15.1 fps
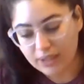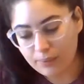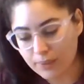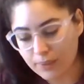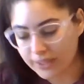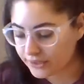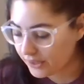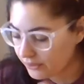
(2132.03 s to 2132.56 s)

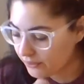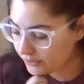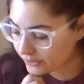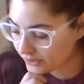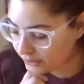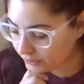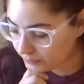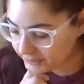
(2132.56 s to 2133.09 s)
want to know,
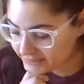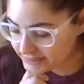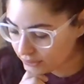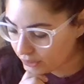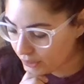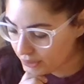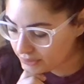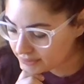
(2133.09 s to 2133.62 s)
though, was it
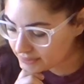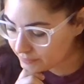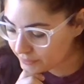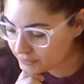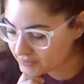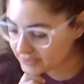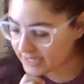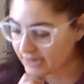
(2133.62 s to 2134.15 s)
all
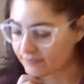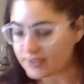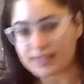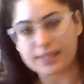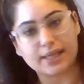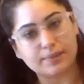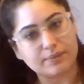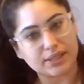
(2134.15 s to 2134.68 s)
supposed to have the
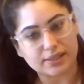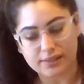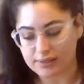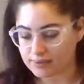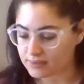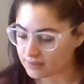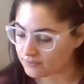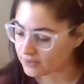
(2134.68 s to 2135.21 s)
same
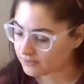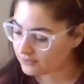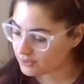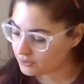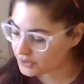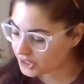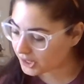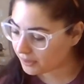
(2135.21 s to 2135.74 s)
distance of
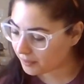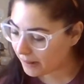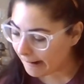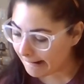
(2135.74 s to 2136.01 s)
diffusion?